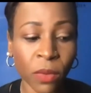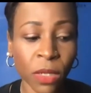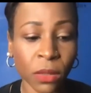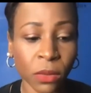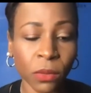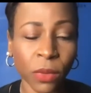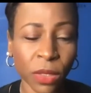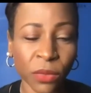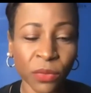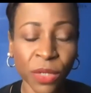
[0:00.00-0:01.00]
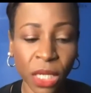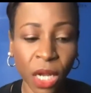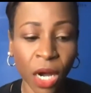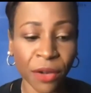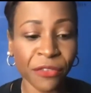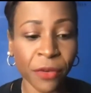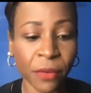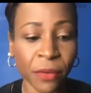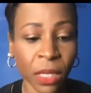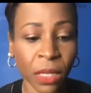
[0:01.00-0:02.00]
was really hard for
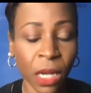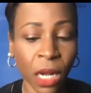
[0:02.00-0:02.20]
me.